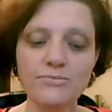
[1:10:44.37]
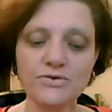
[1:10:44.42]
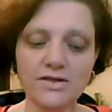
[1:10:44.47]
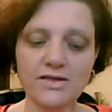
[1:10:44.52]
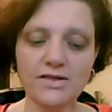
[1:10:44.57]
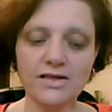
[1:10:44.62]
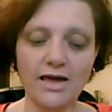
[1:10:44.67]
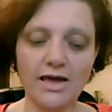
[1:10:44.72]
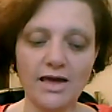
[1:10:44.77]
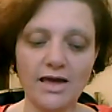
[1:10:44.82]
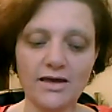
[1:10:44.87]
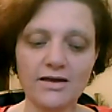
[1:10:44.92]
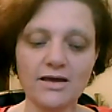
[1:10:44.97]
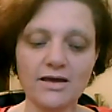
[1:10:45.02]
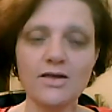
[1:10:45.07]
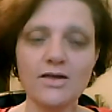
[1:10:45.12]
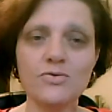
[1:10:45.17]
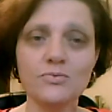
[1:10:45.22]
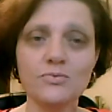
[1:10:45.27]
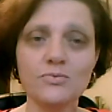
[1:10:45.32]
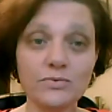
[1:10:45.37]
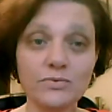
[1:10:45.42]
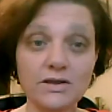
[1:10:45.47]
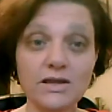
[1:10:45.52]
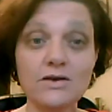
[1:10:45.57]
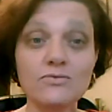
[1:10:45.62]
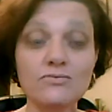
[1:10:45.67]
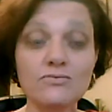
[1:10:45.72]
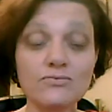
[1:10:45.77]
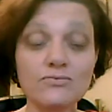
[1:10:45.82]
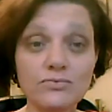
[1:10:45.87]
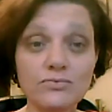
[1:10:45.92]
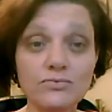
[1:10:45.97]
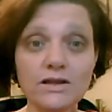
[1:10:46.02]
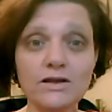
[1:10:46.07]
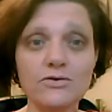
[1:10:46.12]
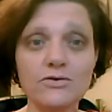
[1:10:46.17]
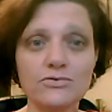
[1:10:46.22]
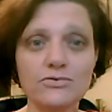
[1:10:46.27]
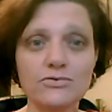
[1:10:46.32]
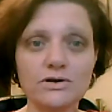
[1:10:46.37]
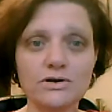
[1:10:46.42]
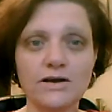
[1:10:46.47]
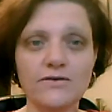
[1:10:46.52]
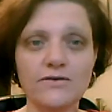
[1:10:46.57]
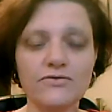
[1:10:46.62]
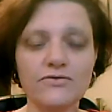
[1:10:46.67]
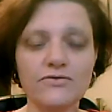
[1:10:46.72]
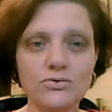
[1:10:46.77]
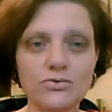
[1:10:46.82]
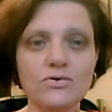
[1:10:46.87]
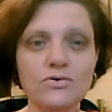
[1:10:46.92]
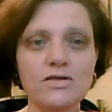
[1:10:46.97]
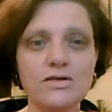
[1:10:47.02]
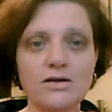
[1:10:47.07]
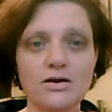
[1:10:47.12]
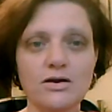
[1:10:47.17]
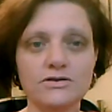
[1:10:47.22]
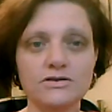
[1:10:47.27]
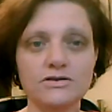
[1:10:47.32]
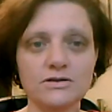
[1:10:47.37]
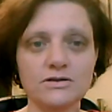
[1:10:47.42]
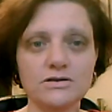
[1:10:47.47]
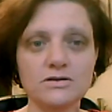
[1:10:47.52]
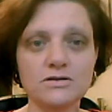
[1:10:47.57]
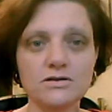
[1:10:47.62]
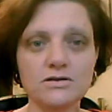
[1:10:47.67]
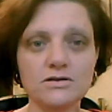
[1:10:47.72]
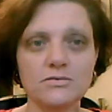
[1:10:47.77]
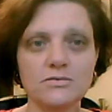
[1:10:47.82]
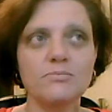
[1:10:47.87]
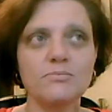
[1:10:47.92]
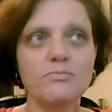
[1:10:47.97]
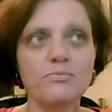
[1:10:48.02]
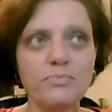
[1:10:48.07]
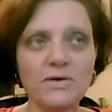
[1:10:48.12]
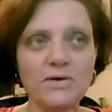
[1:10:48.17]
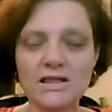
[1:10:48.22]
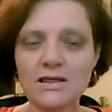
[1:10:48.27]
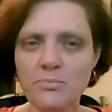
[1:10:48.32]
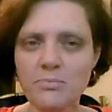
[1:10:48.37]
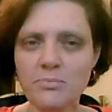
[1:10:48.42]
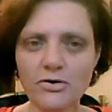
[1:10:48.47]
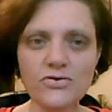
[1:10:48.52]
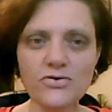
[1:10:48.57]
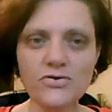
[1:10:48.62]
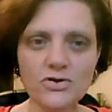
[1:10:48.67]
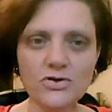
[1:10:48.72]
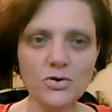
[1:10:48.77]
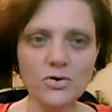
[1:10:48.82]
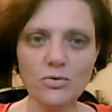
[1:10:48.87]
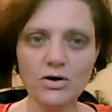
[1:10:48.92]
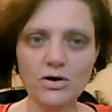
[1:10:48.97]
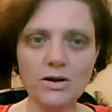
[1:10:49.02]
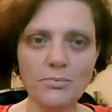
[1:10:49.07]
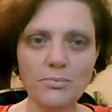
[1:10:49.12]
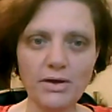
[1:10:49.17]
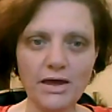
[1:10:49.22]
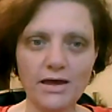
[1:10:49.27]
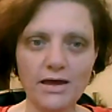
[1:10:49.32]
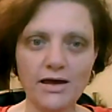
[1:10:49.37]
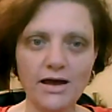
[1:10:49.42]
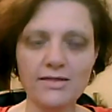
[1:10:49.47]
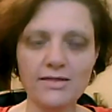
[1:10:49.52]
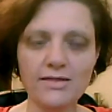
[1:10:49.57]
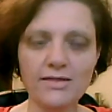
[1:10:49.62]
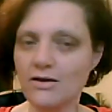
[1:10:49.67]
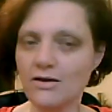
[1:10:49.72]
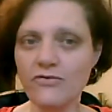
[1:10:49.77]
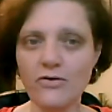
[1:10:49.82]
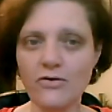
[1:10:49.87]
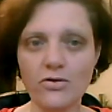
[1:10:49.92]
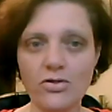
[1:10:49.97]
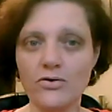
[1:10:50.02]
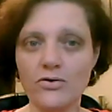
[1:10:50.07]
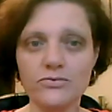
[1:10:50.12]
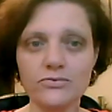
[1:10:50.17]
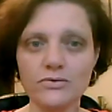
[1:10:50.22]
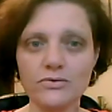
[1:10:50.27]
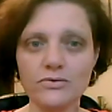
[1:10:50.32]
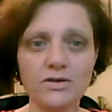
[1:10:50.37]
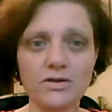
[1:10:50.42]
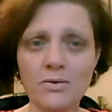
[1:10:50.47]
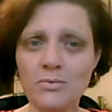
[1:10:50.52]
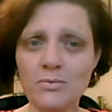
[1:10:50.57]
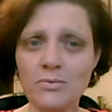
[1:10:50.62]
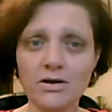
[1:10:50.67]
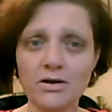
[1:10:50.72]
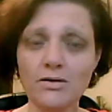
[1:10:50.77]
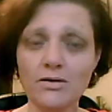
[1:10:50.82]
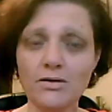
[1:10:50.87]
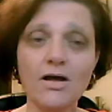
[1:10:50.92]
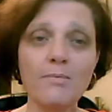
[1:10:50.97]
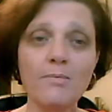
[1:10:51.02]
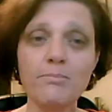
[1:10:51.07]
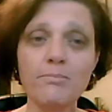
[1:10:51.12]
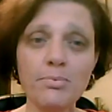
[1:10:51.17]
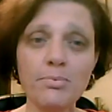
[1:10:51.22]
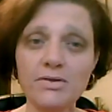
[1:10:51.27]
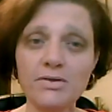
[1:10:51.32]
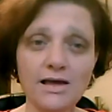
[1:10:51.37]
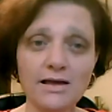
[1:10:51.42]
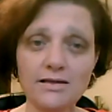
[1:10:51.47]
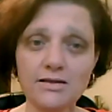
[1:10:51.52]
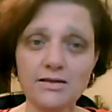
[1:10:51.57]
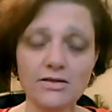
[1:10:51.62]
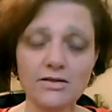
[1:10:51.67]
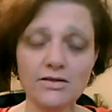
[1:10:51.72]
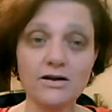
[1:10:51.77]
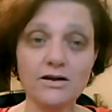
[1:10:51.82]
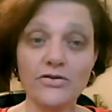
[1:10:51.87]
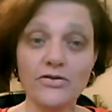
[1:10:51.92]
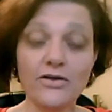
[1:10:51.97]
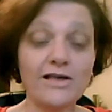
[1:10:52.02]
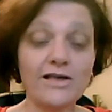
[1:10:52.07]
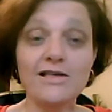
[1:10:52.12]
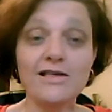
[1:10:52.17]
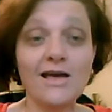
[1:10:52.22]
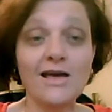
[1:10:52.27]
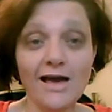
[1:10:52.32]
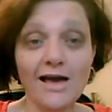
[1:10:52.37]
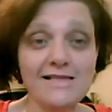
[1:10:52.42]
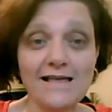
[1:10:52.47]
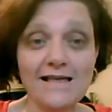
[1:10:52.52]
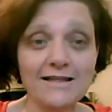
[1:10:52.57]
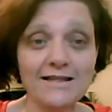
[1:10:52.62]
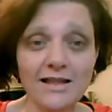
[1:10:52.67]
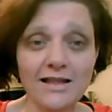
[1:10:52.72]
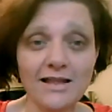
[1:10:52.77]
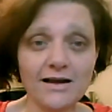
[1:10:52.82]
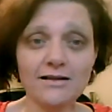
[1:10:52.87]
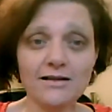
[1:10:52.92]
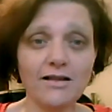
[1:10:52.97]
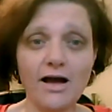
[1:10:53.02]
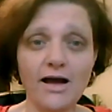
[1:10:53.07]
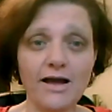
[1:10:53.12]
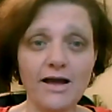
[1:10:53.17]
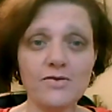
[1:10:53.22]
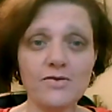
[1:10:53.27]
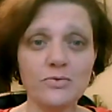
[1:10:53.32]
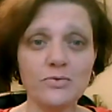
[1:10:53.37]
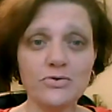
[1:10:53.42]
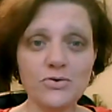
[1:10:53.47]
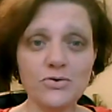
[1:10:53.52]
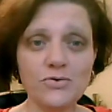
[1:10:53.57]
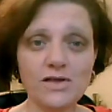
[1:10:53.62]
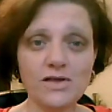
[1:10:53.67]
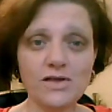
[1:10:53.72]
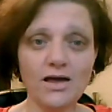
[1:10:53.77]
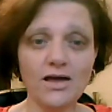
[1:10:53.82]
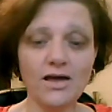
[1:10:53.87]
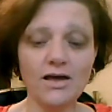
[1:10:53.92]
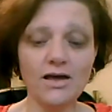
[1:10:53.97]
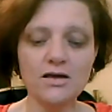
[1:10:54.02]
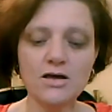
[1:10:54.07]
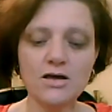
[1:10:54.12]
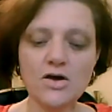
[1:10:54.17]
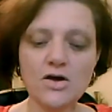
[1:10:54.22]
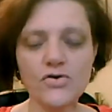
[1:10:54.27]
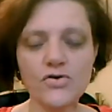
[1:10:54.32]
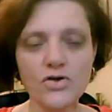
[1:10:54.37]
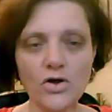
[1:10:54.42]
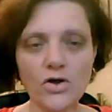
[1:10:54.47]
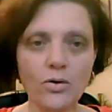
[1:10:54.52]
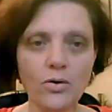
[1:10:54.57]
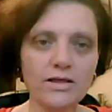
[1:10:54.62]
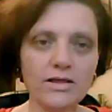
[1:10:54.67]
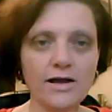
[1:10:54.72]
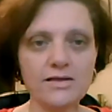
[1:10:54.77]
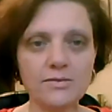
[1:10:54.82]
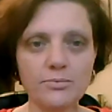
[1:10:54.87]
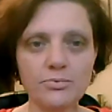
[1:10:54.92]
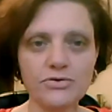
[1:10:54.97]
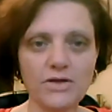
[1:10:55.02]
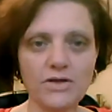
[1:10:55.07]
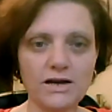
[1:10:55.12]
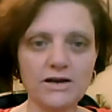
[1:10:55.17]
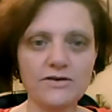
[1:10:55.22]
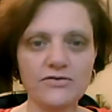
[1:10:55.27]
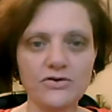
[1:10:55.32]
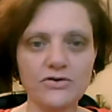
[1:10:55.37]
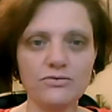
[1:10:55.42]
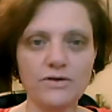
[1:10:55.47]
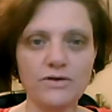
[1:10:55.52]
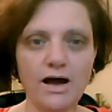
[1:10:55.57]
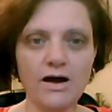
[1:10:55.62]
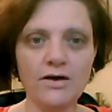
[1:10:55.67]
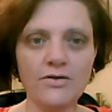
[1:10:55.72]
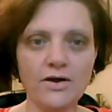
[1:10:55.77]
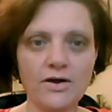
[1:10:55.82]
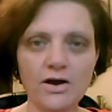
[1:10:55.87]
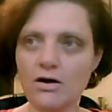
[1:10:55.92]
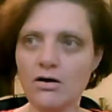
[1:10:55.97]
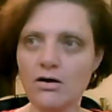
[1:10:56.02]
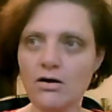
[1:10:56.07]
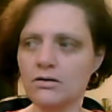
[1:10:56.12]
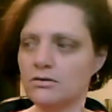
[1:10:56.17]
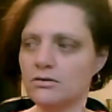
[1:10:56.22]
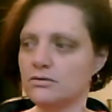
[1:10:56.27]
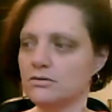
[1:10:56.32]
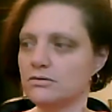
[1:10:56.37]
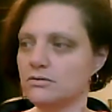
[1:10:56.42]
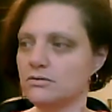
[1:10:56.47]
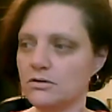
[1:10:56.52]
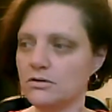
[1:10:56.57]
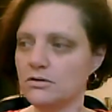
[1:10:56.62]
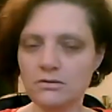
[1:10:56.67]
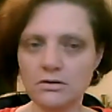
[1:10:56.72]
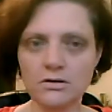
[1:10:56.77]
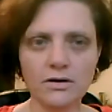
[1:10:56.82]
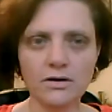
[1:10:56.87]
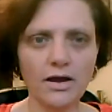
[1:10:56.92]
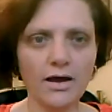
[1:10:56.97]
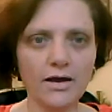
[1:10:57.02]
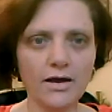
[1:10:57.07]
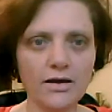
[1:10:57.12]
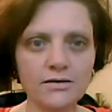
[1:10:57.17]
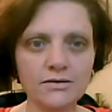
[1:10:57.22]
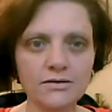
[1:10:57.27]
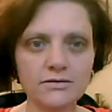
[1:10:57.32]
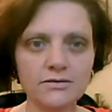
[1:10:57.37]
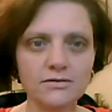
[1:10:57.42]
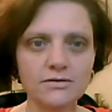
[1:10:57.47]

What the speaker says: I'm just saying it's really, really good if you can start to be the person you want to be, and they'll follow. They will. People take their lead on things. Exactly like clients. When you say, so I'd like to book that in for you now, they go, oh, okay.